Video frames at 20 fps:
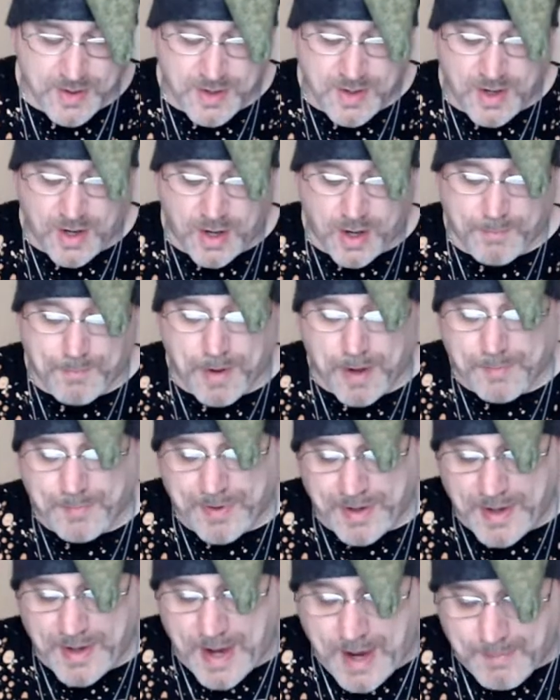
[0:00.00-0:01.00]
By
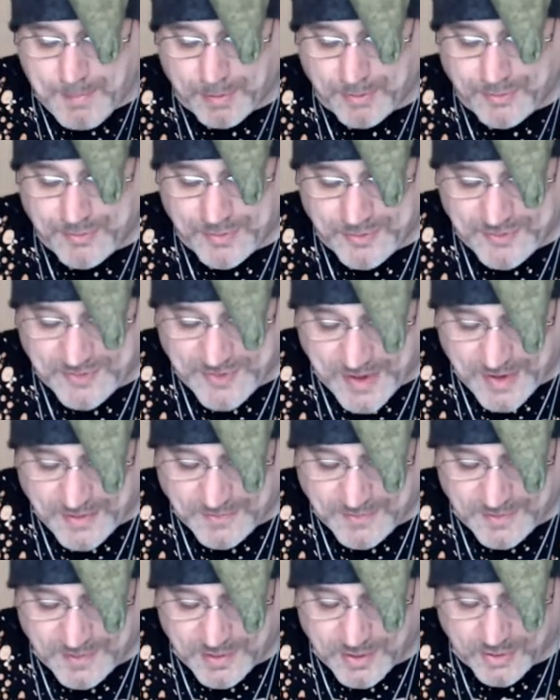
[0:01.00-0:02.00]
being able to
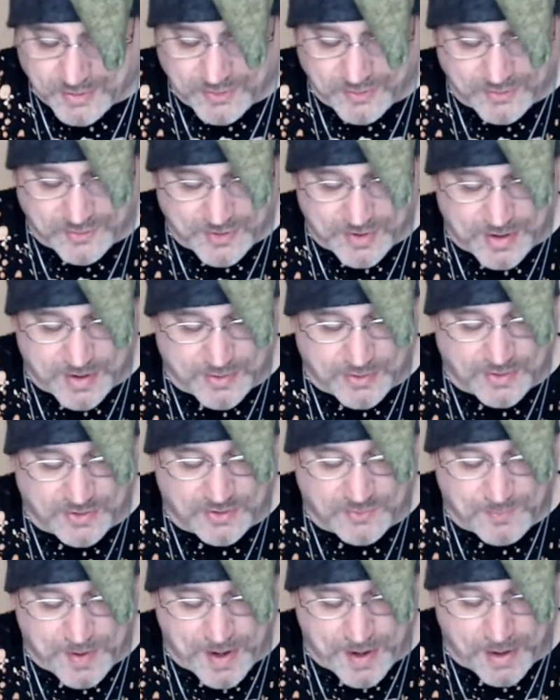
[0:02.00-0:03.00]
sense and understand
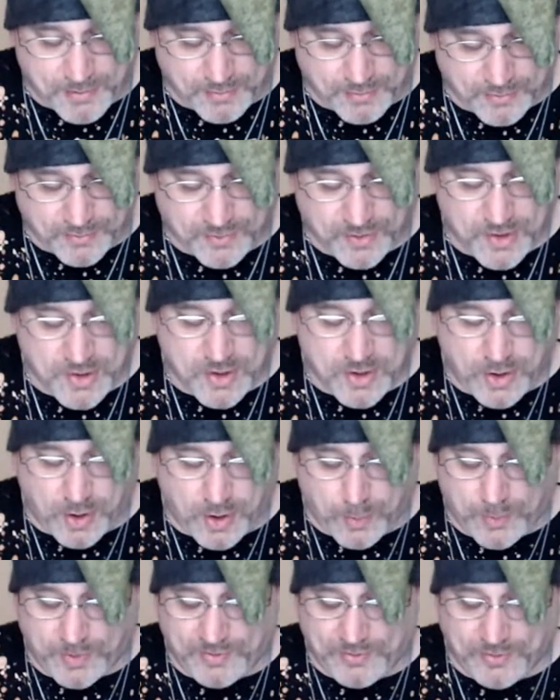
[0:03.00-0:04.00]
these patterns, a
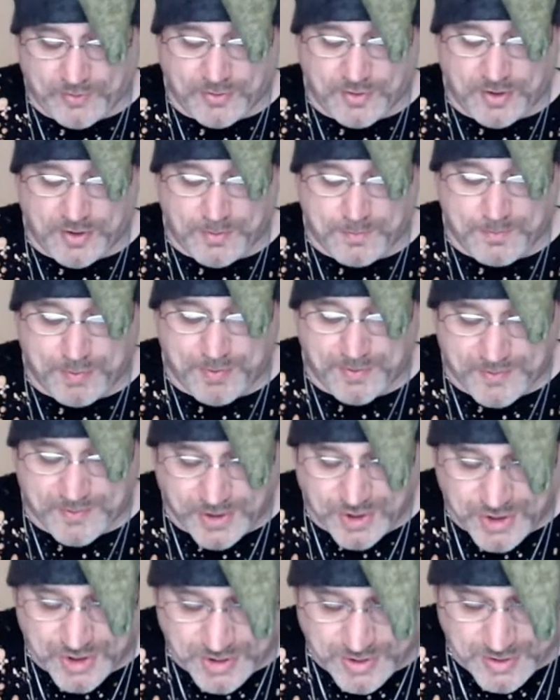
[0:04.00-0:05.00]
wizard can
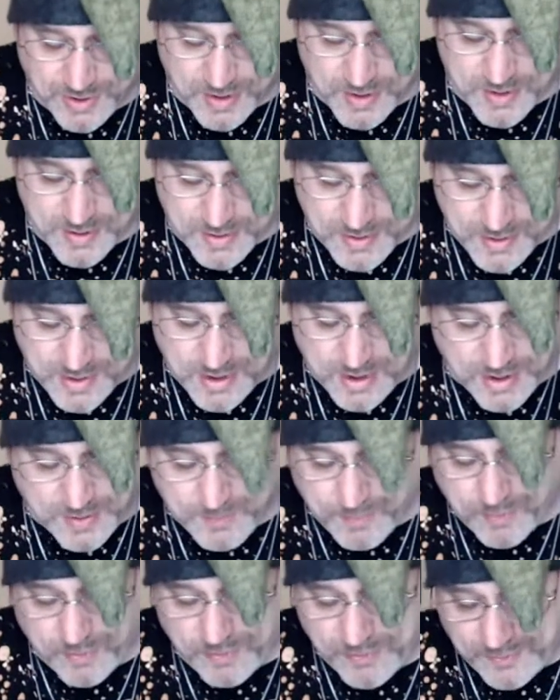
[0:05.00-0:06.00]
position him
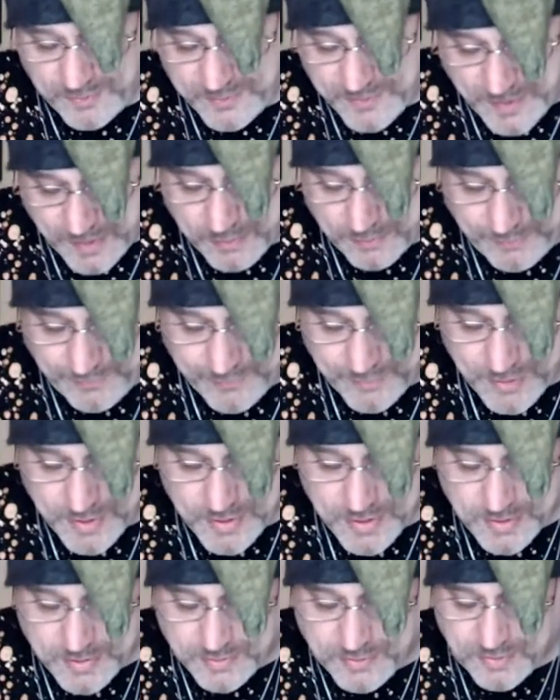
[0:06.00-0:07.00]
or herself
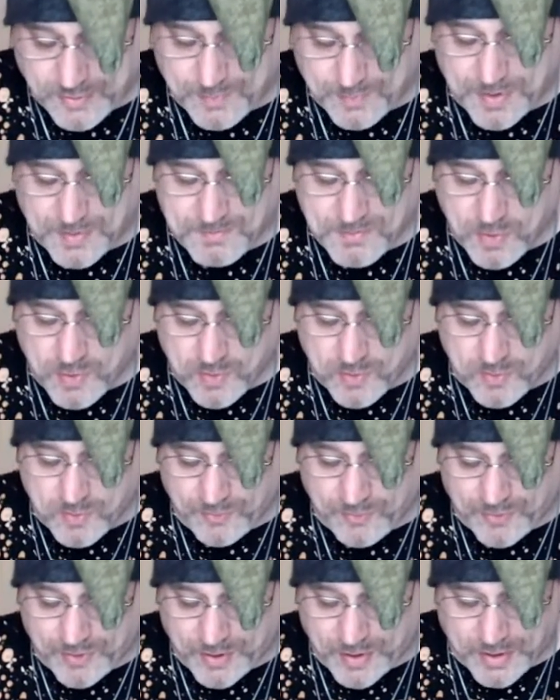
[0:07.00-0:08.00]
to be
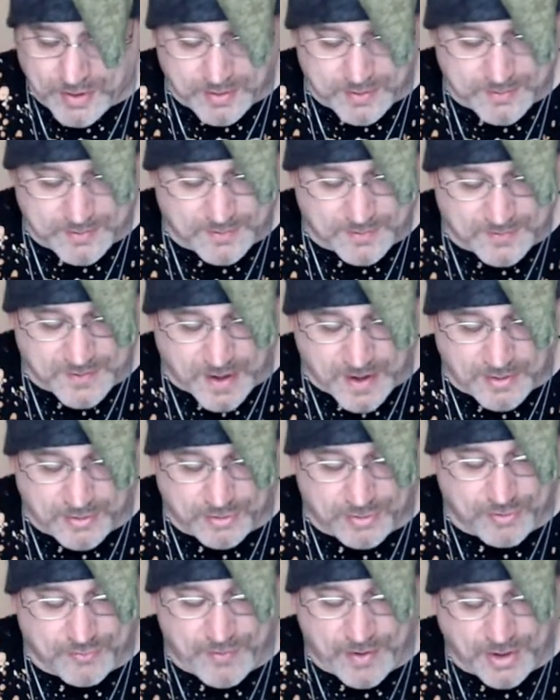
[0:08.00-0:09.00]
moved in a
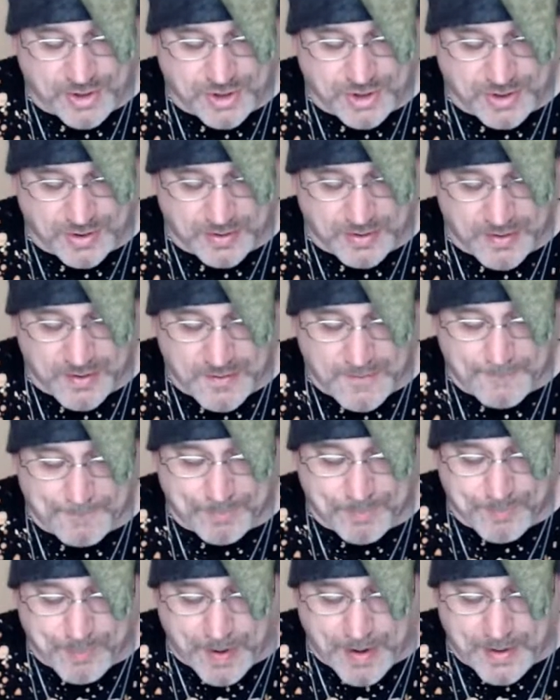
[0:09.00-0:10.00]
desired direction
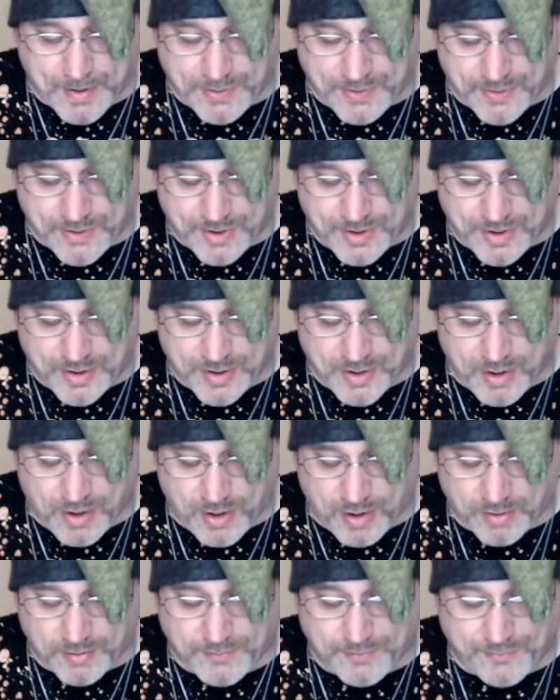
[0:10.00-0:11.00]
by the
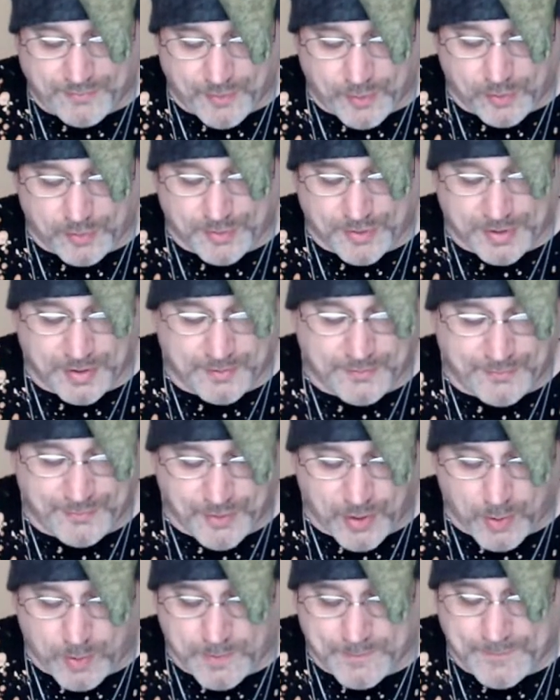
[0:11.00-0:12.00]
unfolding
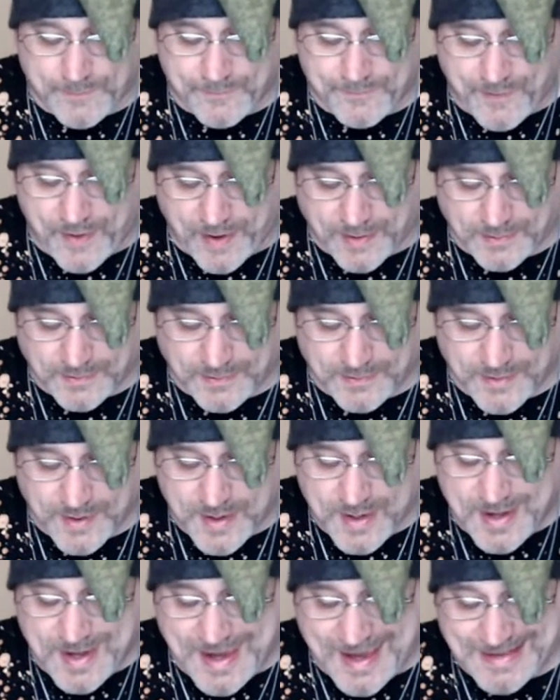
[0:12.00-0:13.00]
flow of events
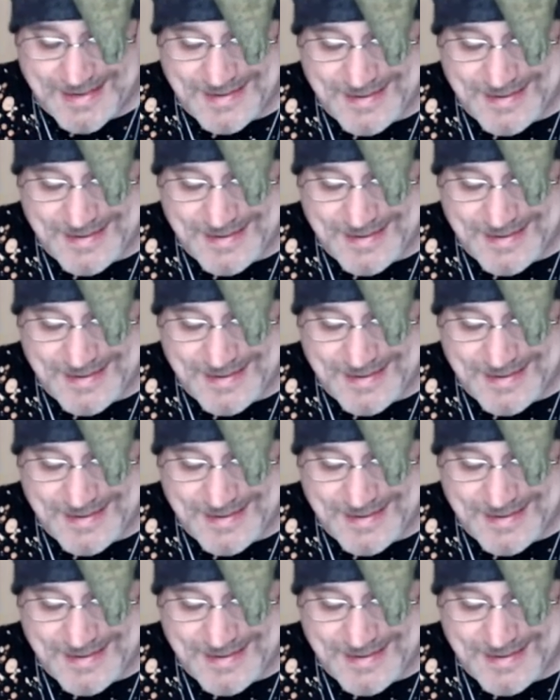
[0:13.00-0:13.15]
and